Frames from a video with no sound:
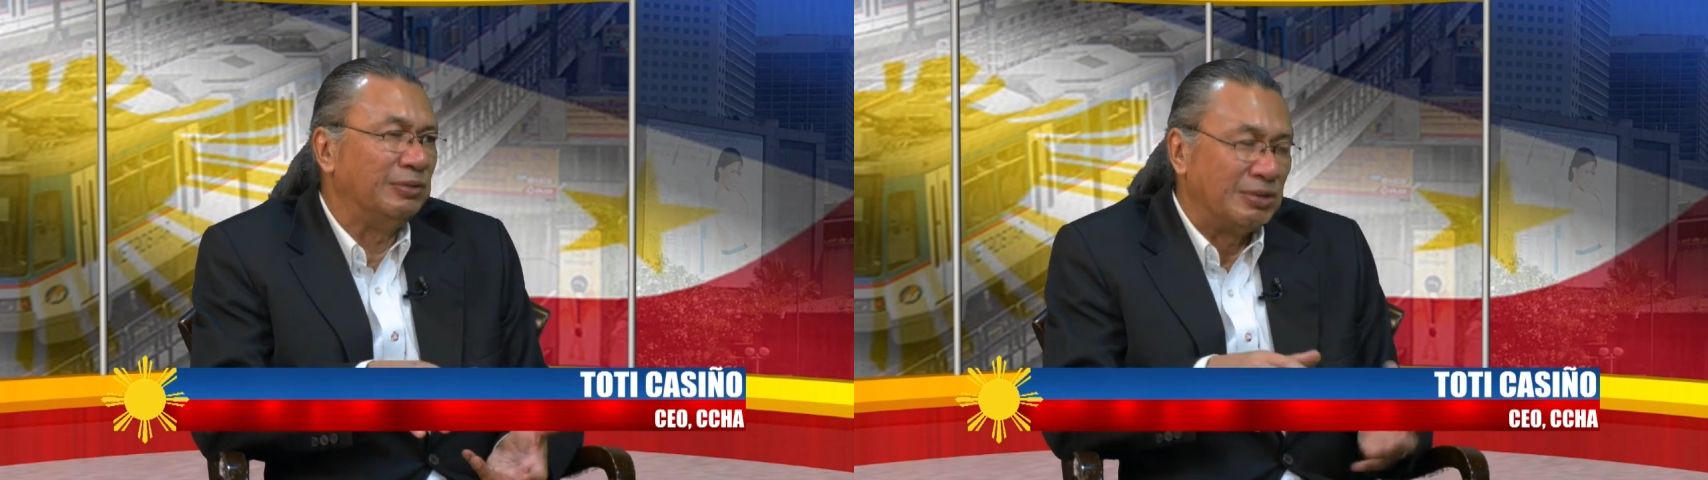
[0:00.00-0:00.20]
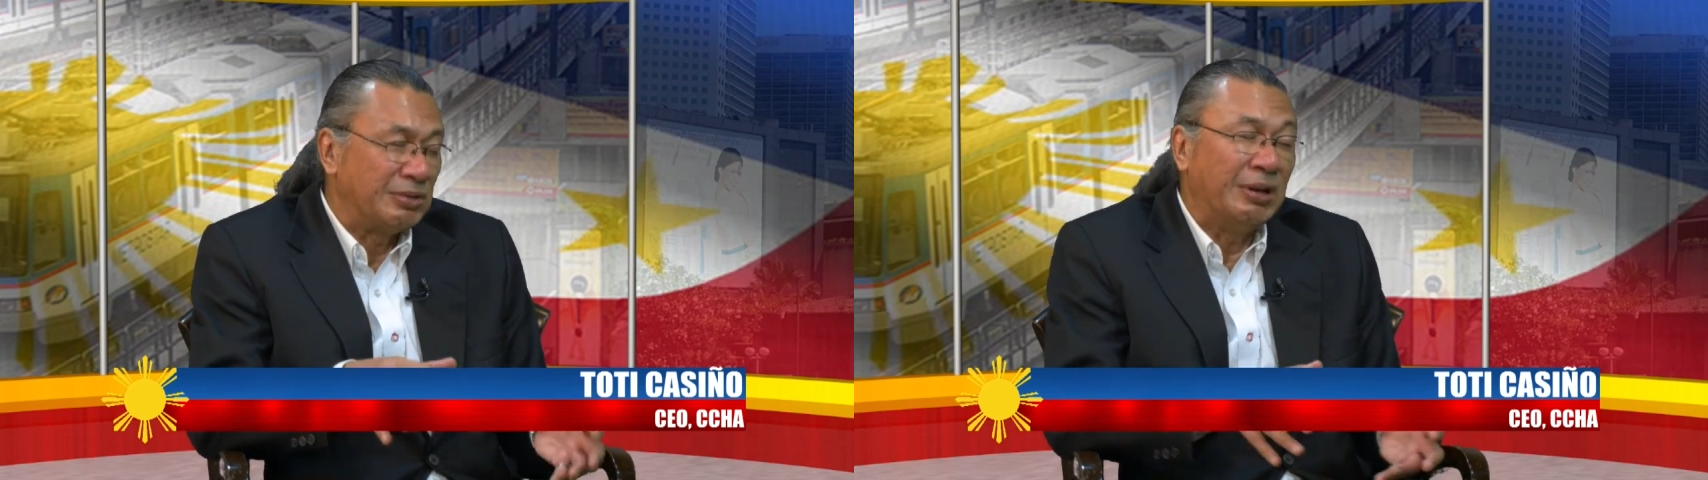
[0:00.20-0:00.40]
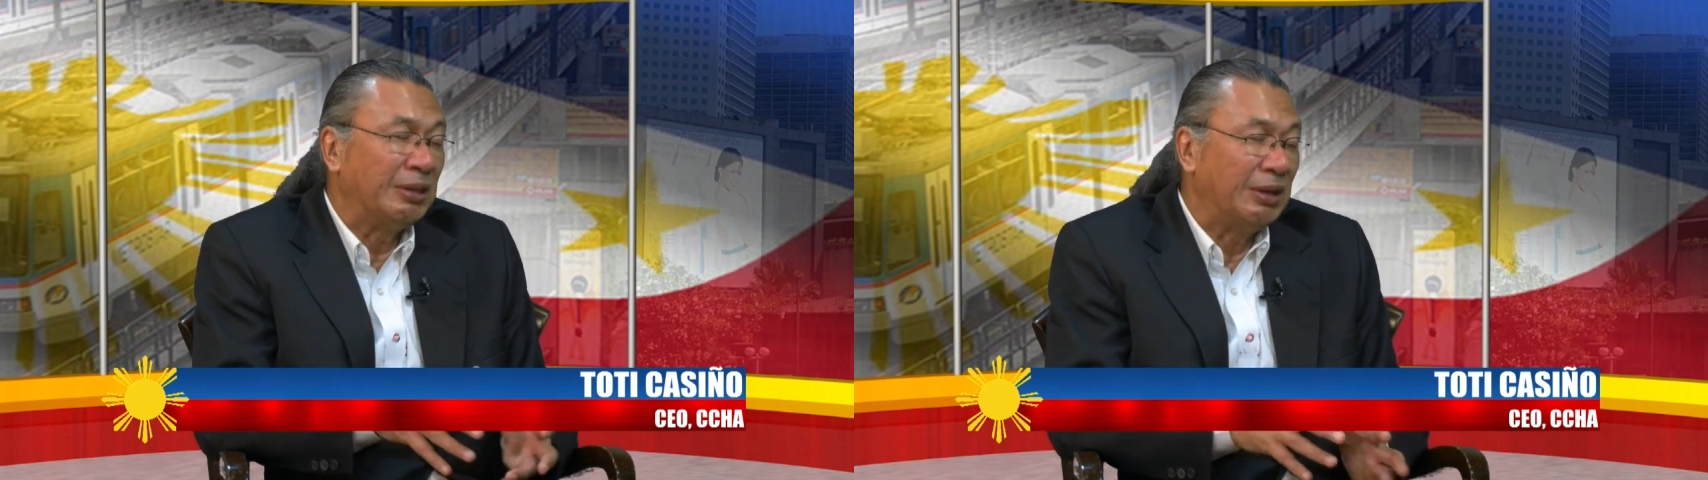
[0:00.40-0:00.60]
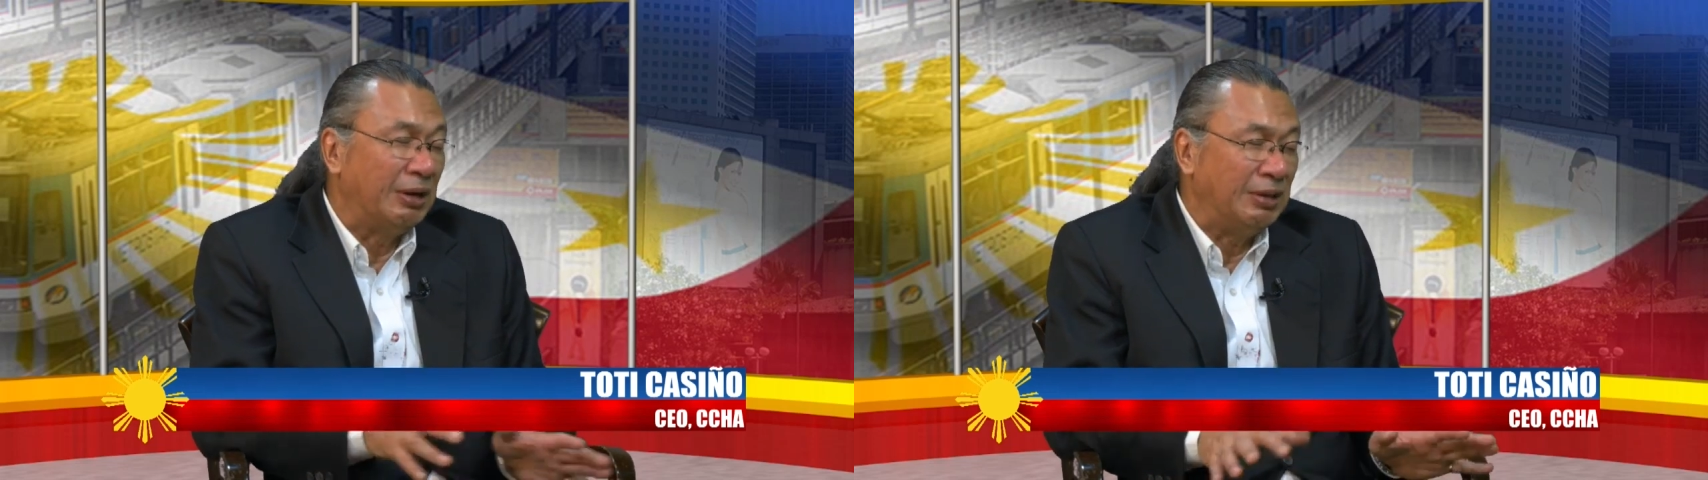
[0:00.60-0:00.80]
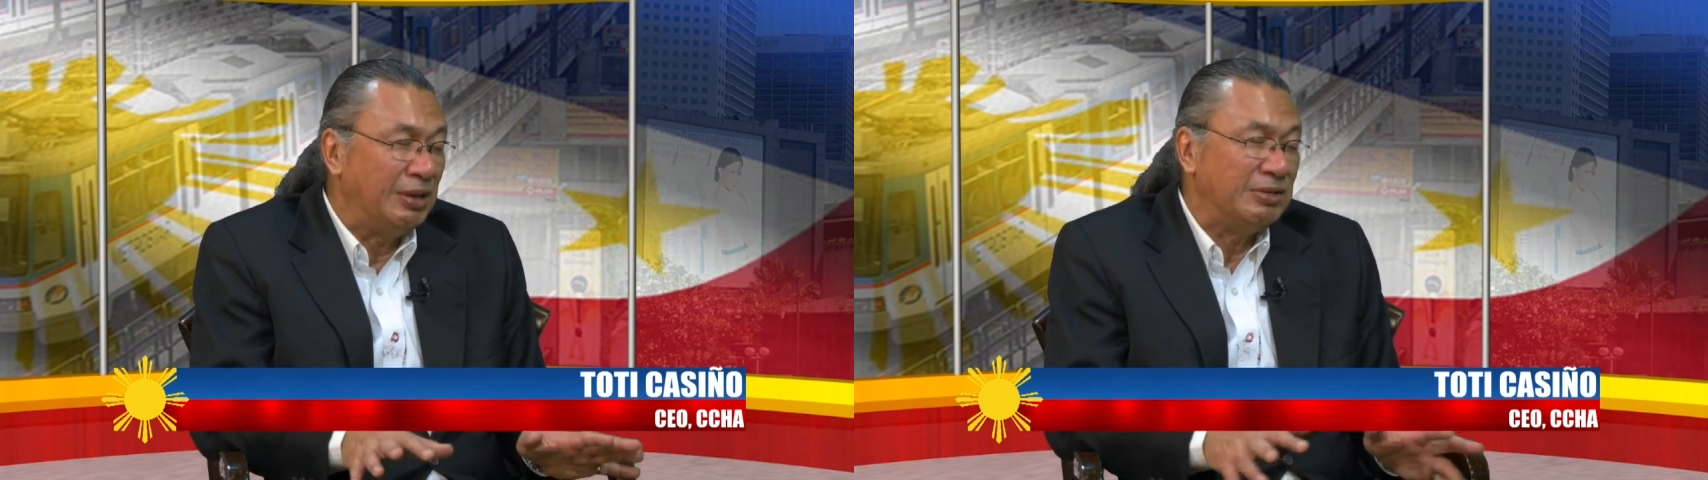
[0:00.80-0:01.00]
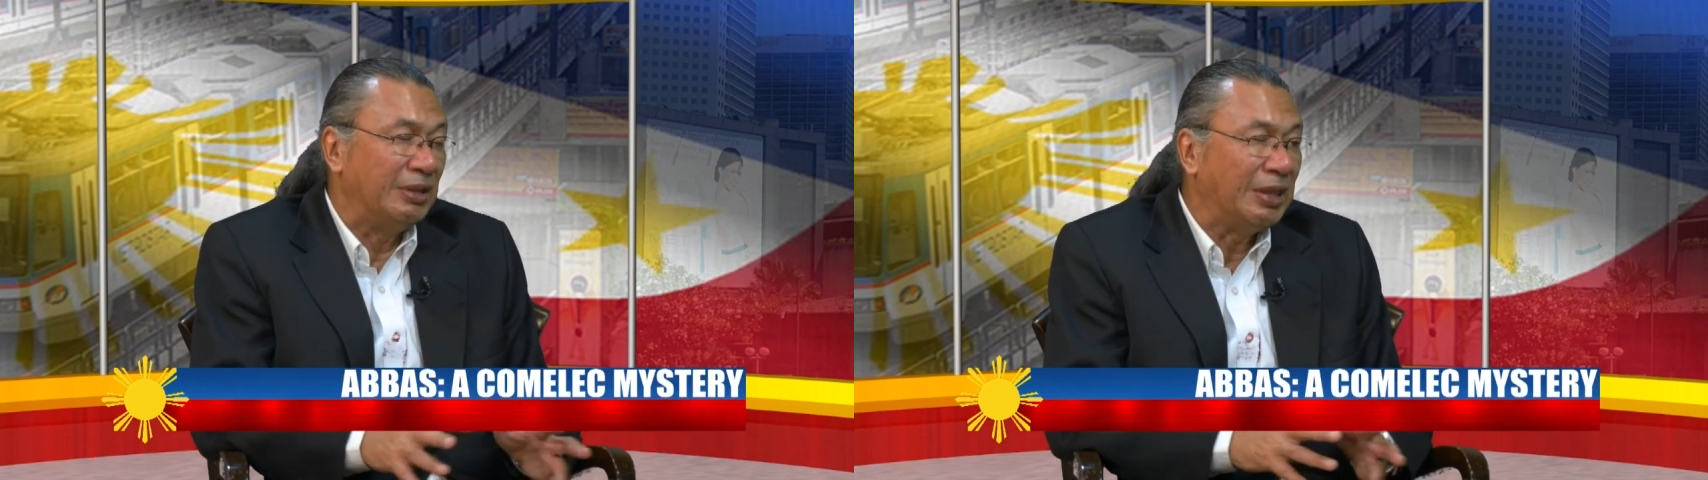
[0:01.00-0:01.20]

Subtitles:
which is not an easy